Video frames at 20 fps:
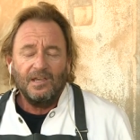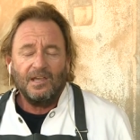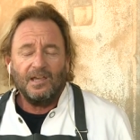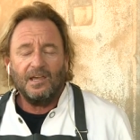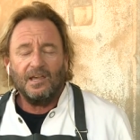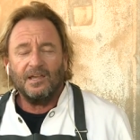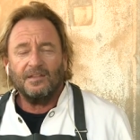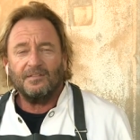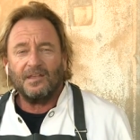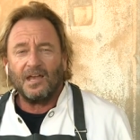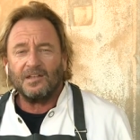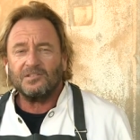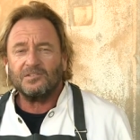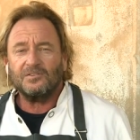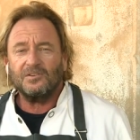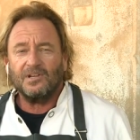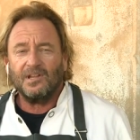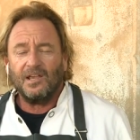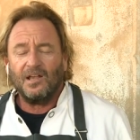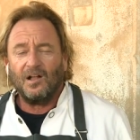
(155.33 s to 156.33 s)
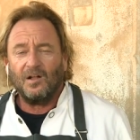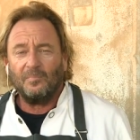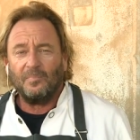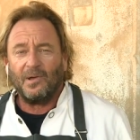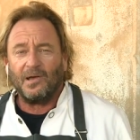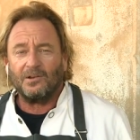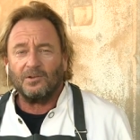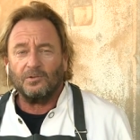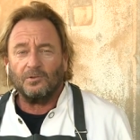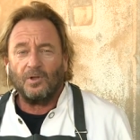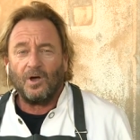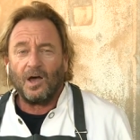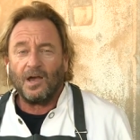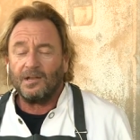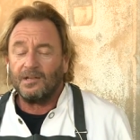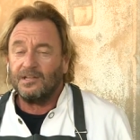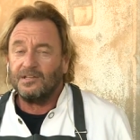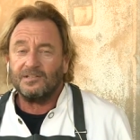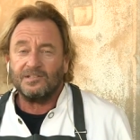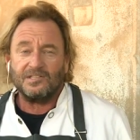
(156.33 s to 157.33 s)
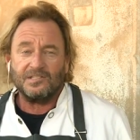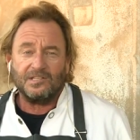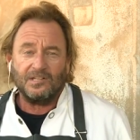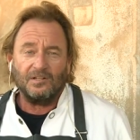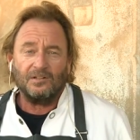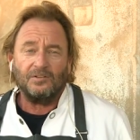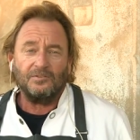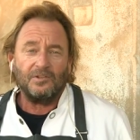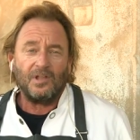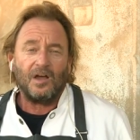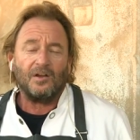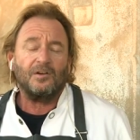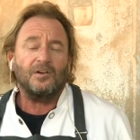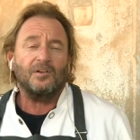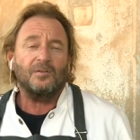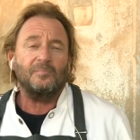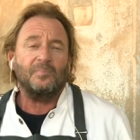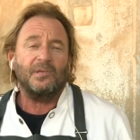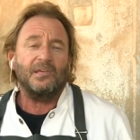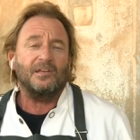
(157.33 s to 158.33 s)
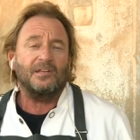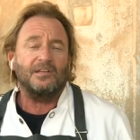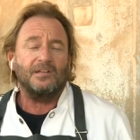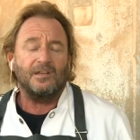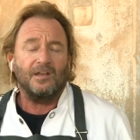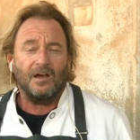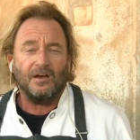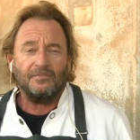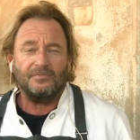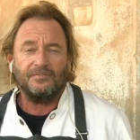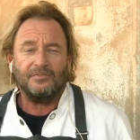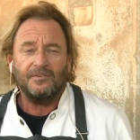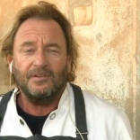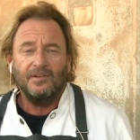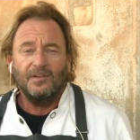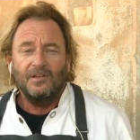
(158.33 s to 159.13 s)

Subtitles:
And that's going to help out a lot. It's still not going to be enough,